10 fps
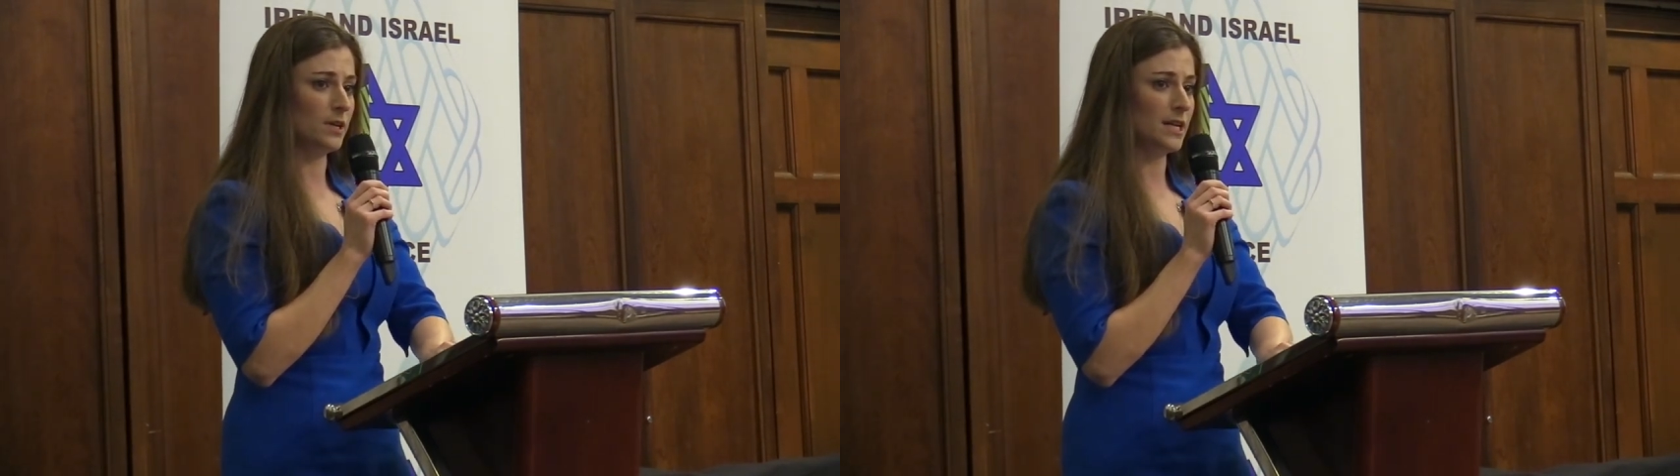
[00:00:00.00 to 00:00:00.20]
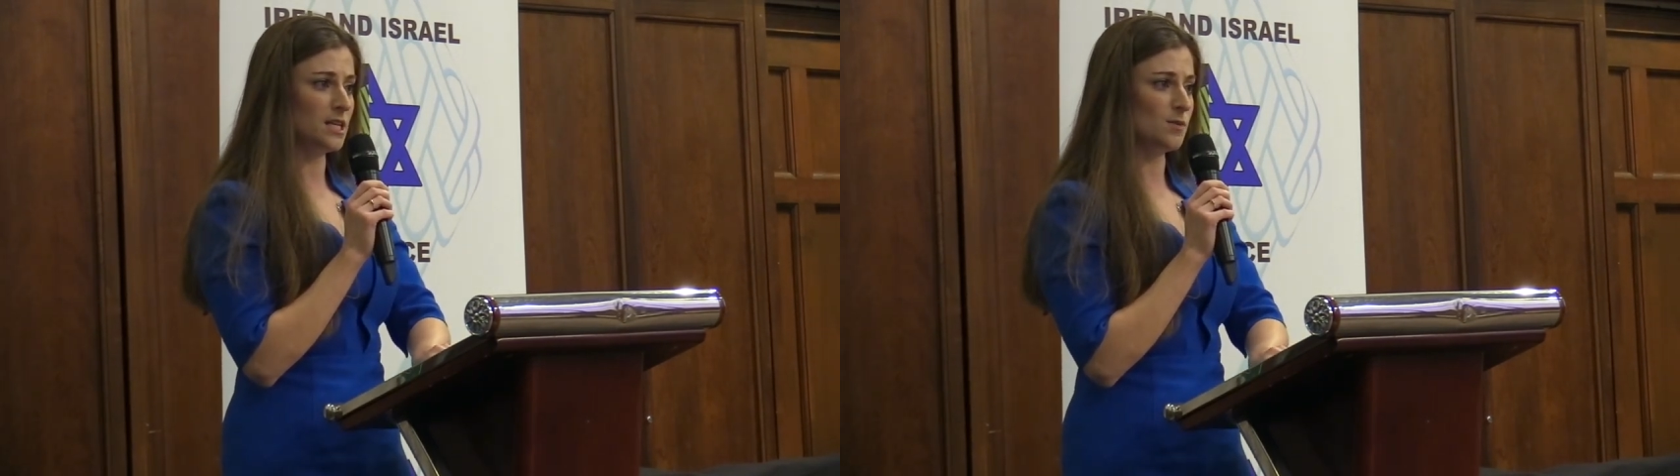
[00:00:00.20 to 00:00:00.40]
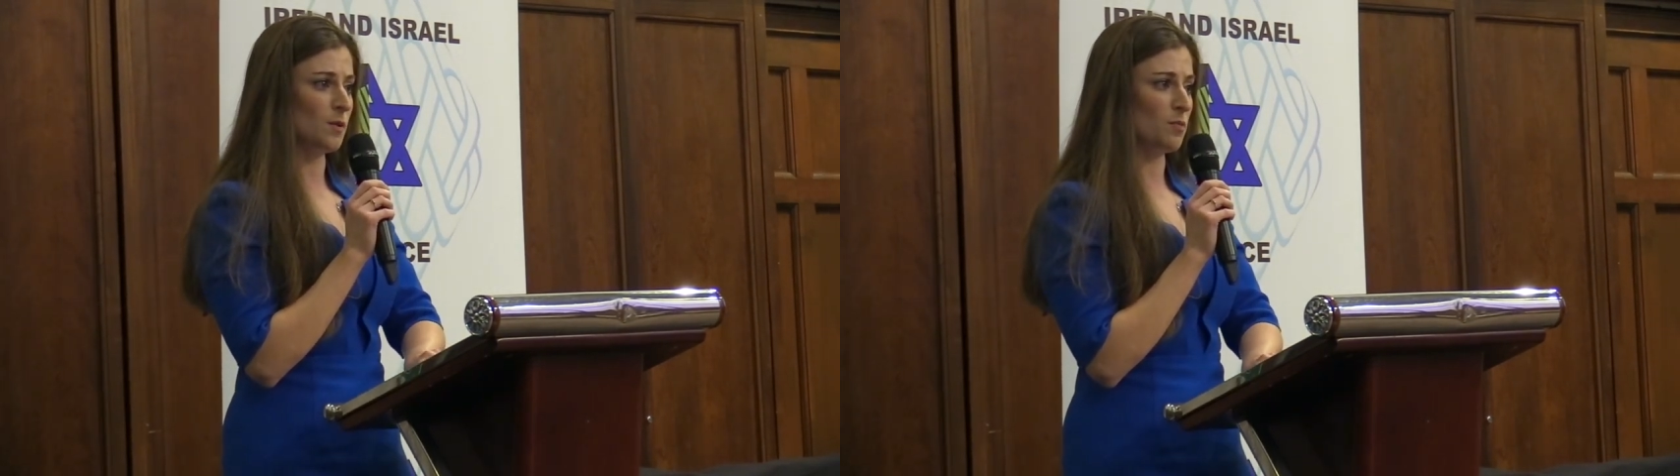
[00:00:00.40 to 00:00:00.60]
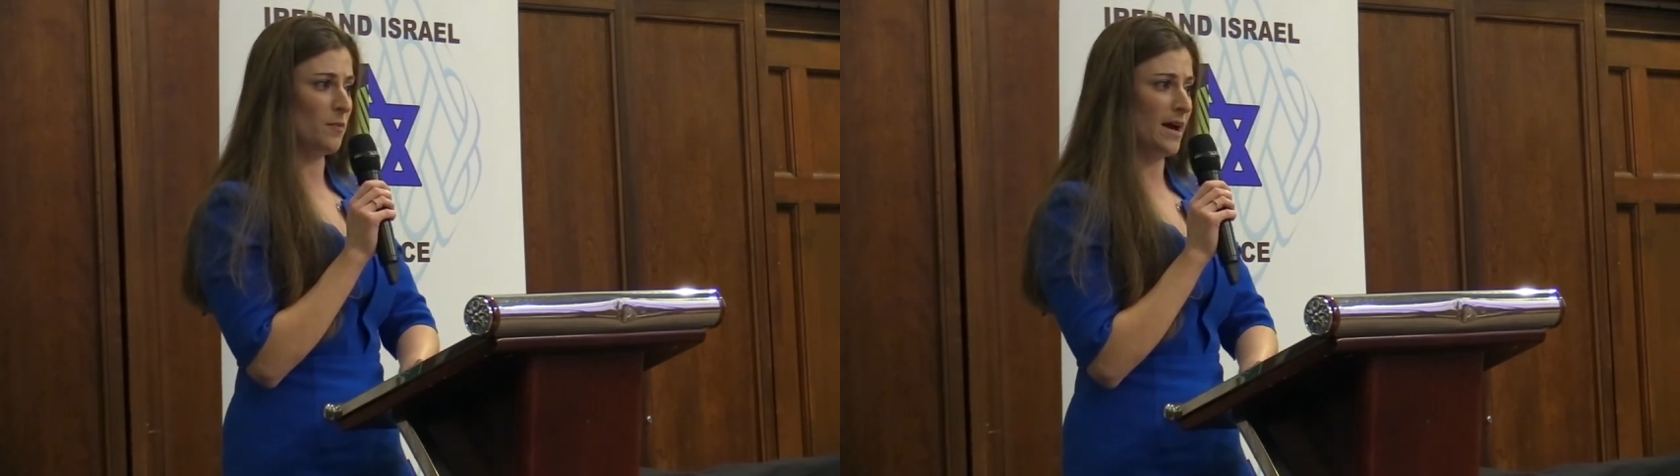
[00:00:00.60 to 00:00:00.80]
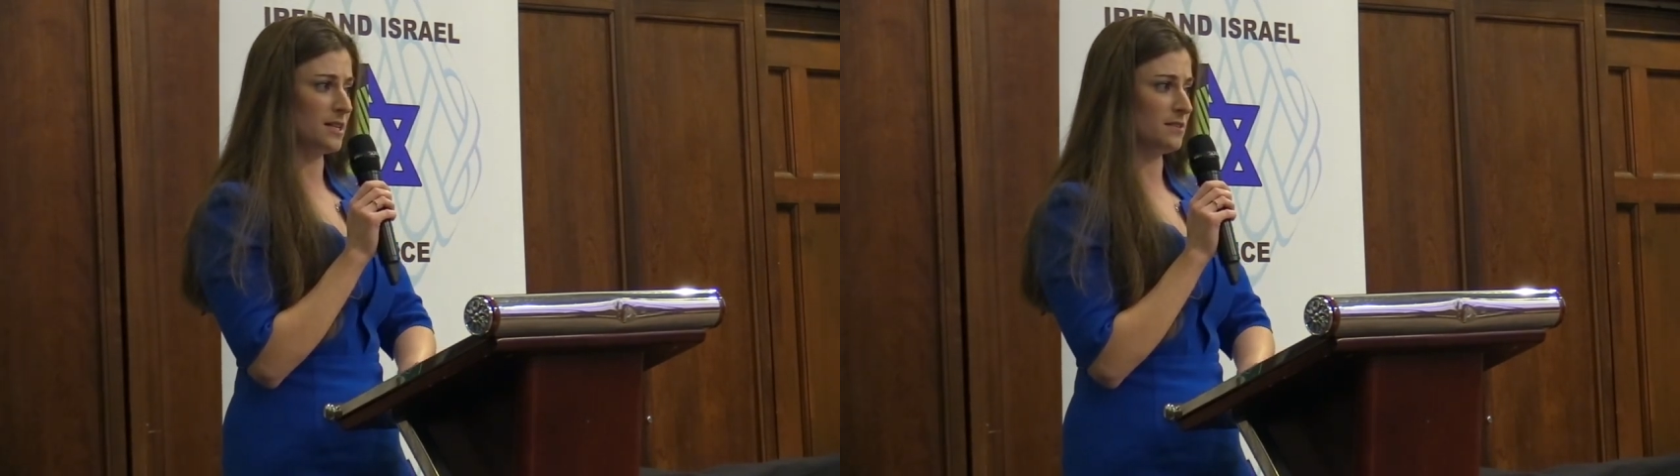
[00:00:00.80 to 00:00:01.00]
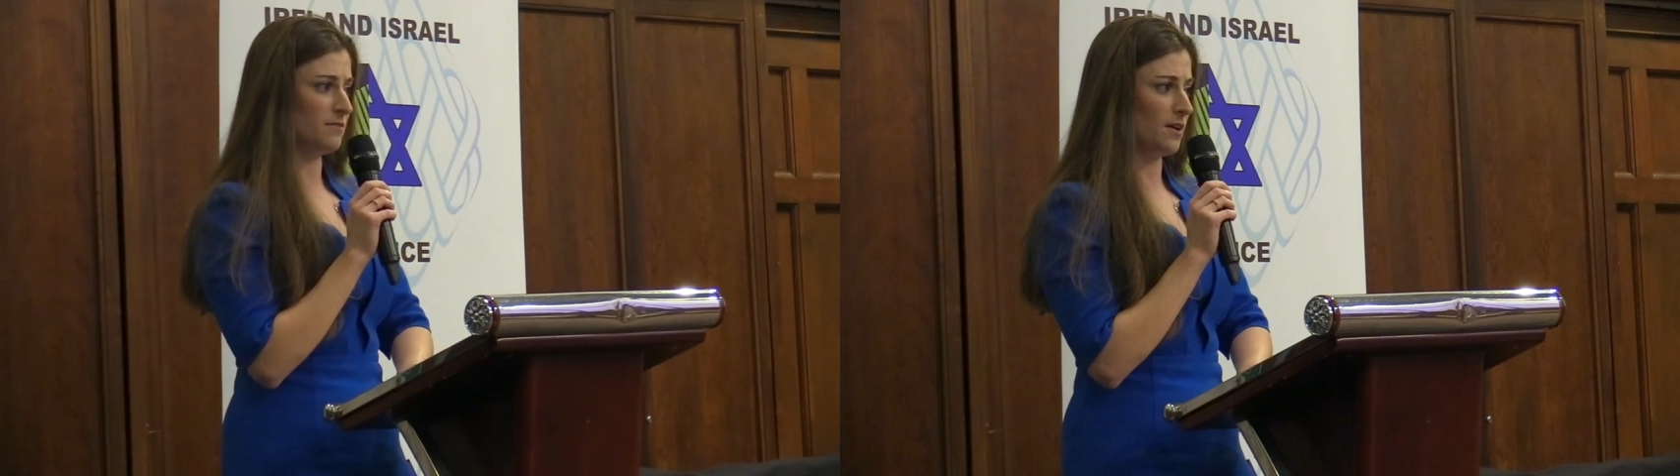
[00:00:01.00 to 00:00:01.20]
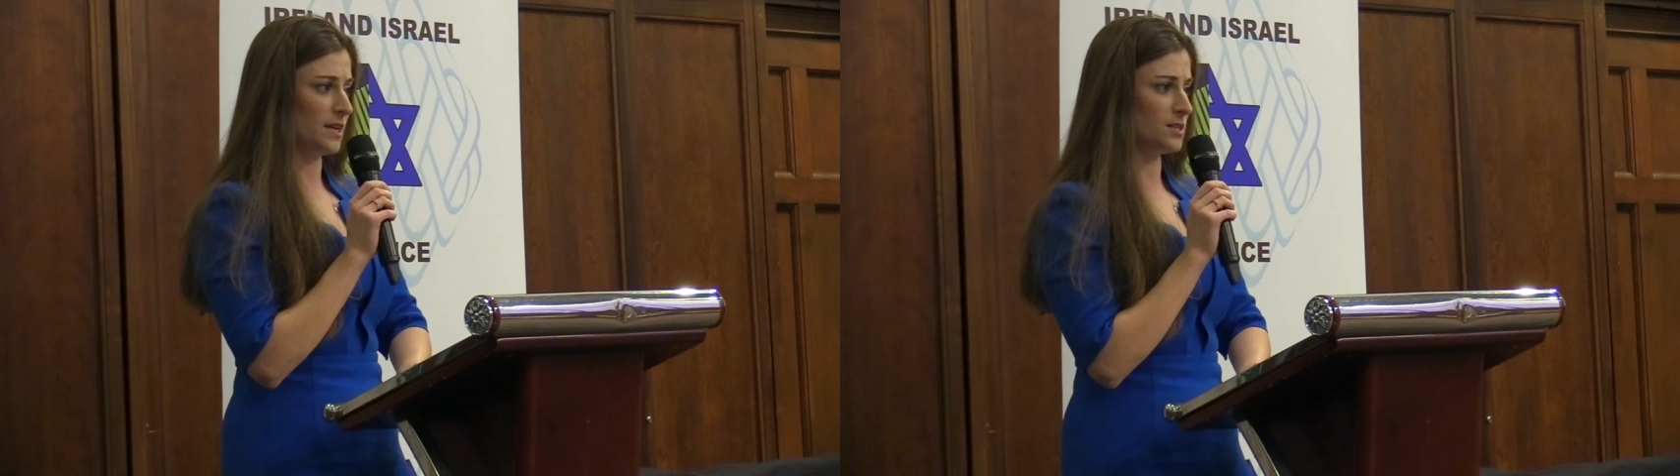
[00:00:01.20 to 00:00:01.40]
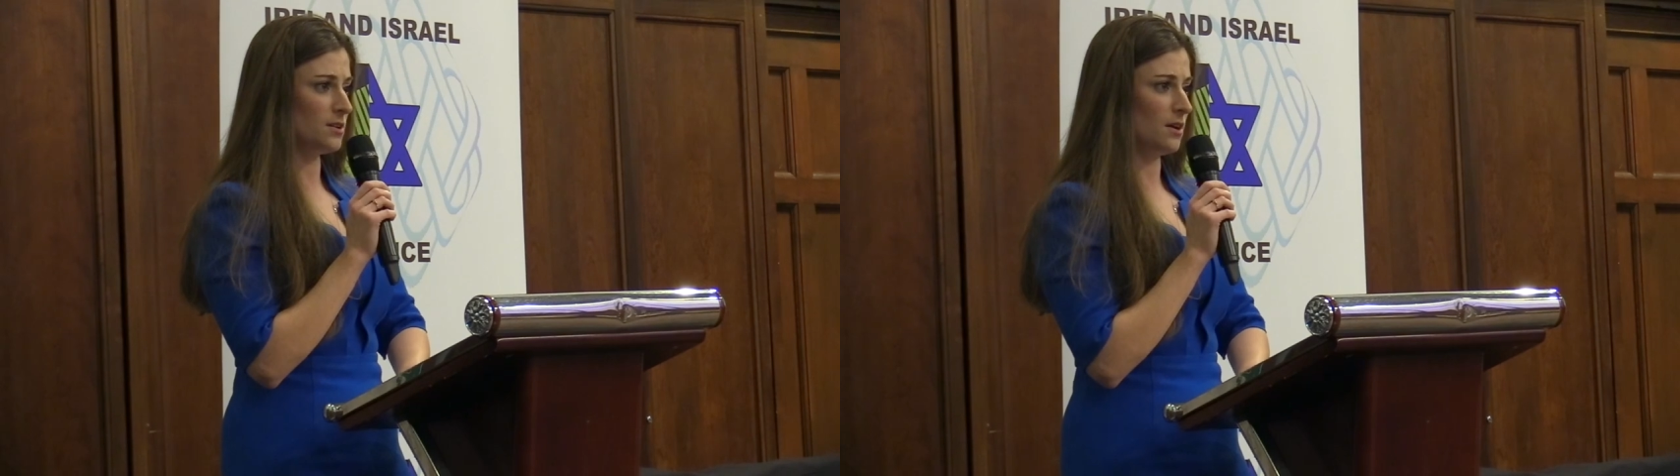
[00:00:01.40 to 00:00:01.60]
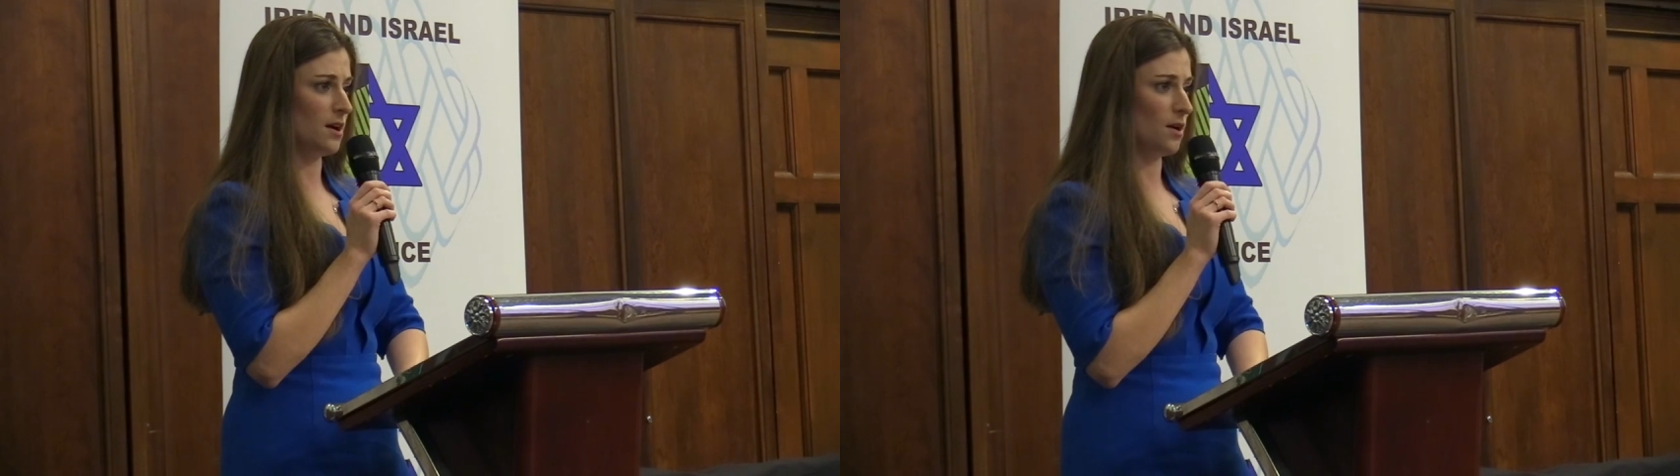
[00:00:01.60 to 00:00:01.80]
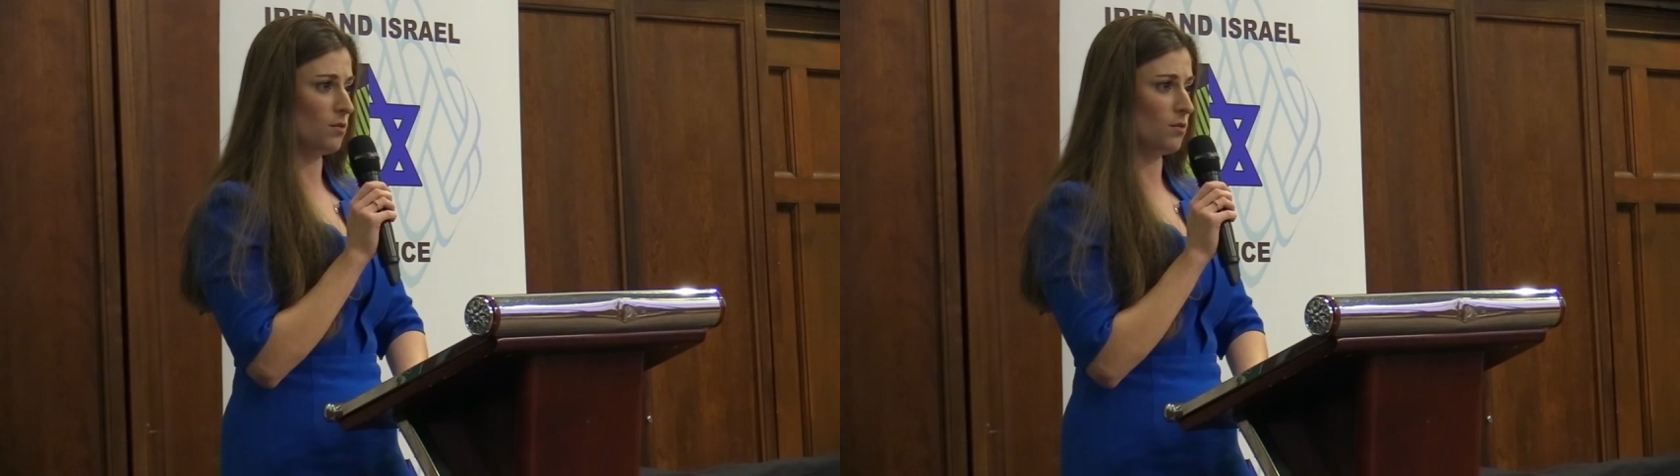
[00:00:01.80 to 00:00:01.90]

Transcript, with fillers: we need to be prepared to fight uh,